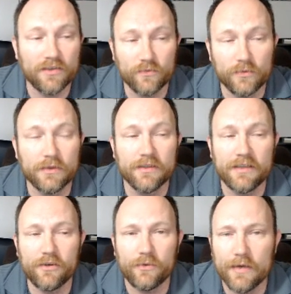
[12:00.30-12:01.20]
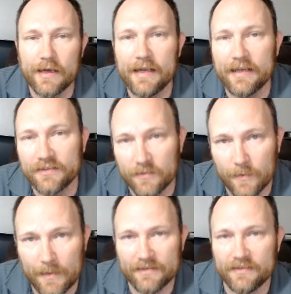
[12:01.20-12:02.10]
really creating some
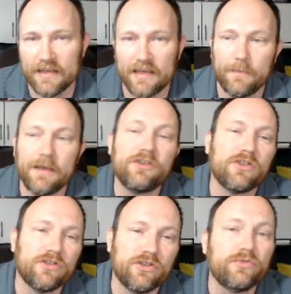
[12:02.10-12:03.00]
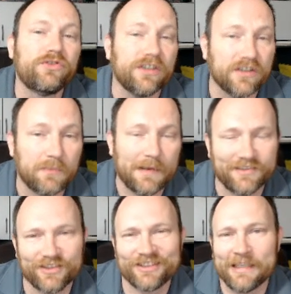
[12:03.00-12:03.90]
amazing animations using this
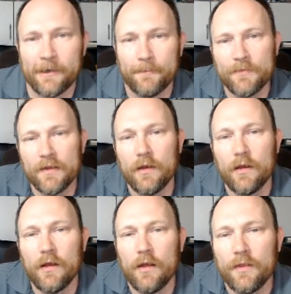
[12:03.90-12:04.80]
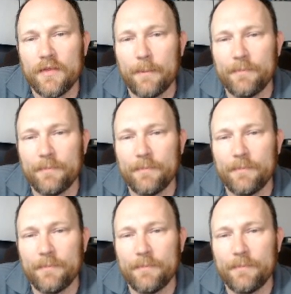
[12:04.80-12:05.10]
basic skill. That being